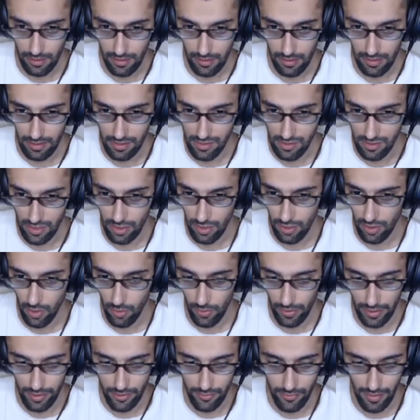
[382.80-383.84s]
he's going to go
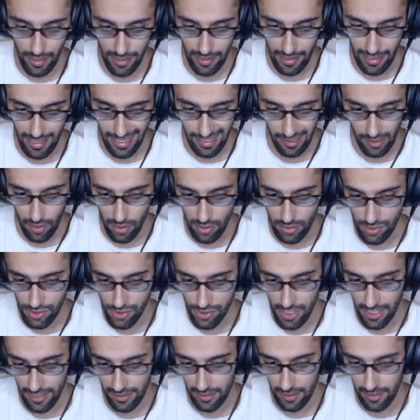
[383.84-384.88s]
here, right? I can't
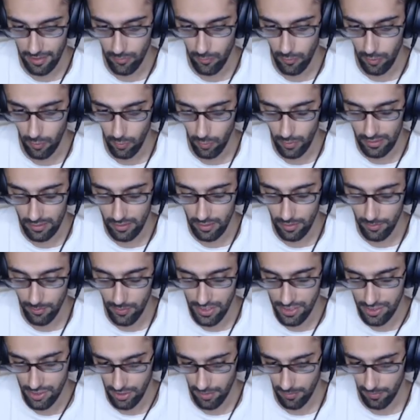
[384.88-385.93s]
check him with the
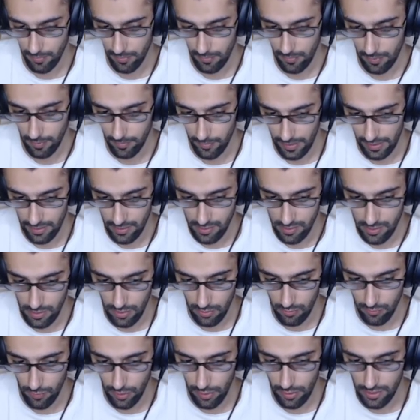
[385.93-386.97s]
bishop because the
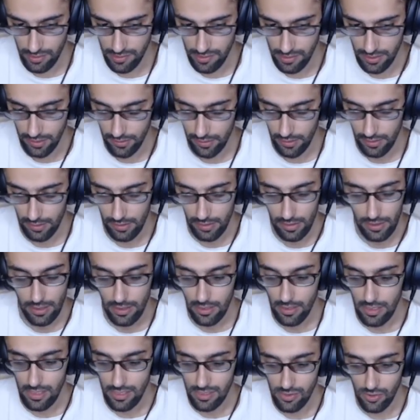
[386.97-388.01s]
rook is here.
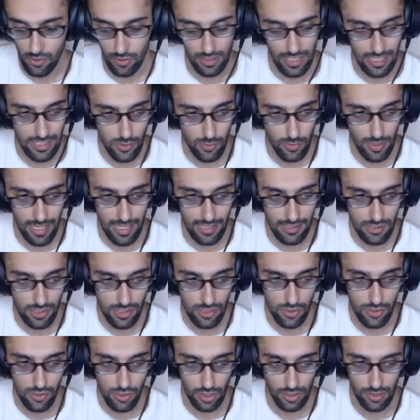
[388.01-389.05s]
So that's why I
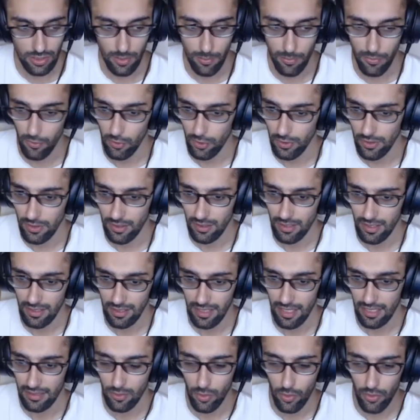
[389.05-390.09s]
just took the pawn.
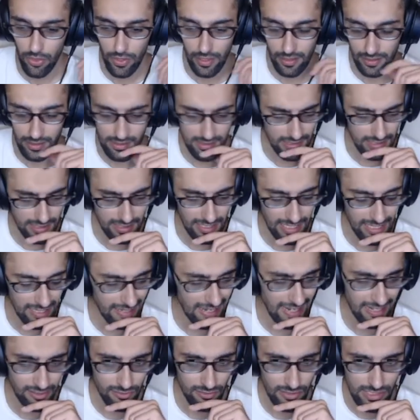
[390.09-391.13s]
I don't think it's an
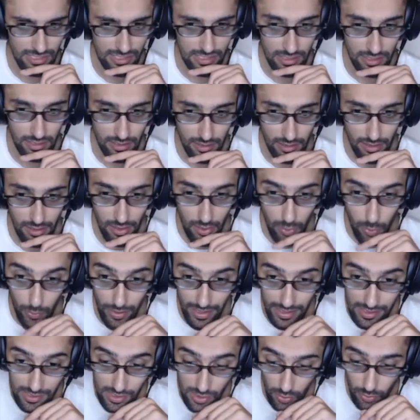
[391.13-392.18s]
inaccuracy.
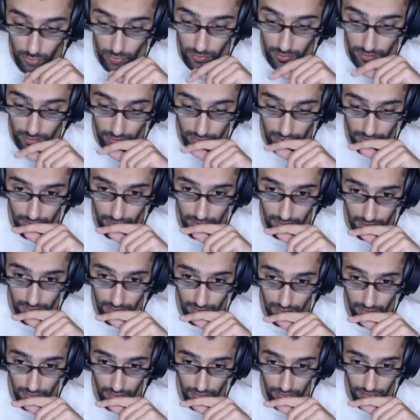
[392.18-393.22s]
Wait, so
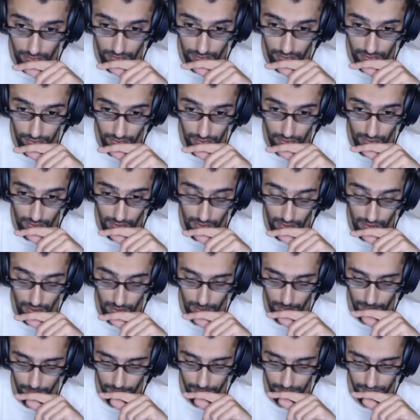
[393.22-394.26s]

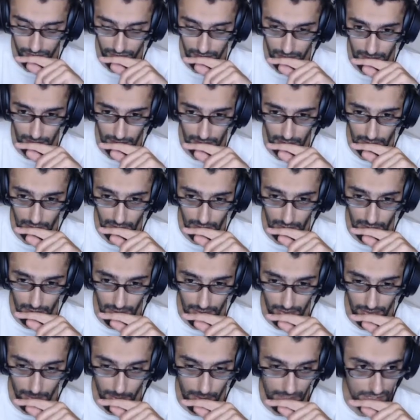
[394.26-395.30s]
the
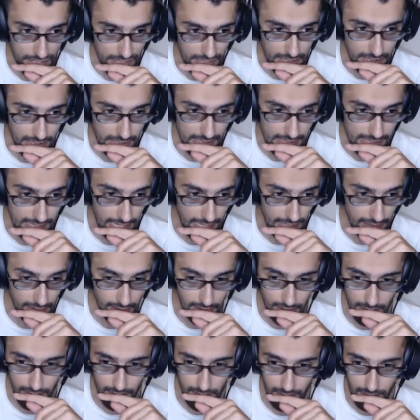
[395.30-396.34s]
machine said,
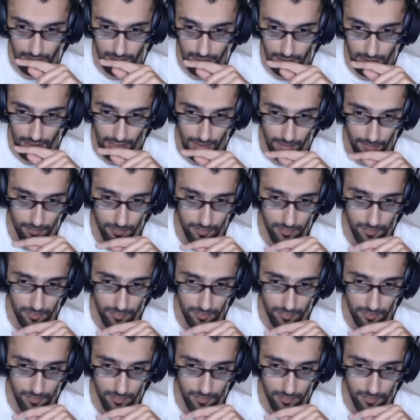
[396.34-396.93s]
yeah.